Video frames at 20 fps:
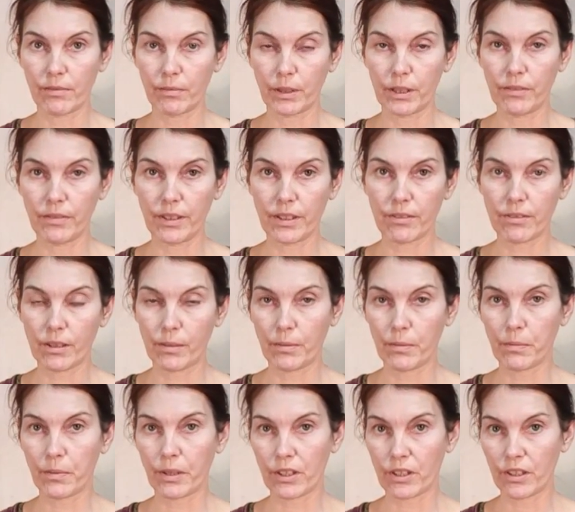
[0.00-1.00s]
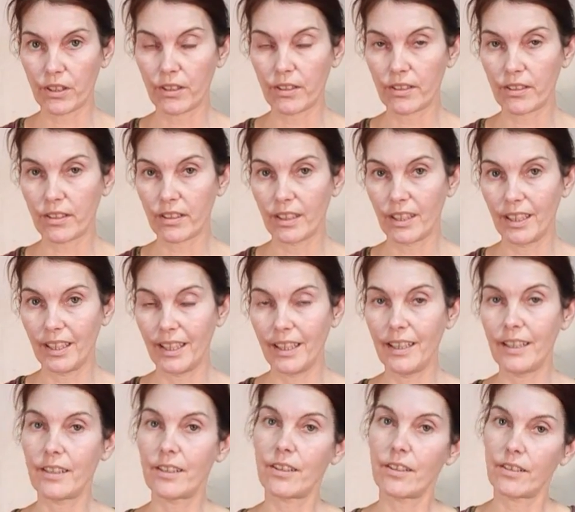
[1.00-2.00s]
one of your scrubbing brushes at
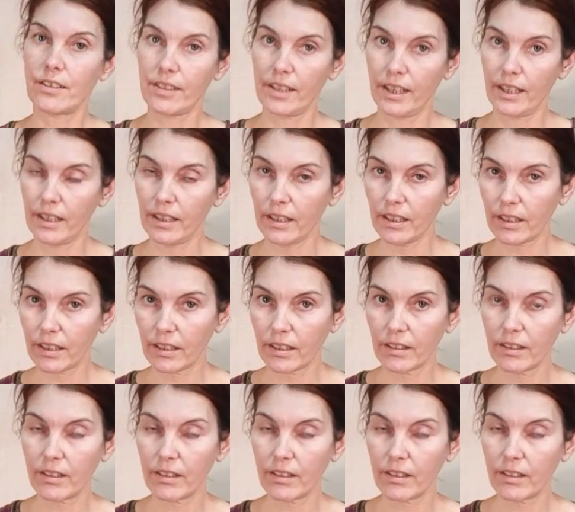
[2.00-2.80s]
each sink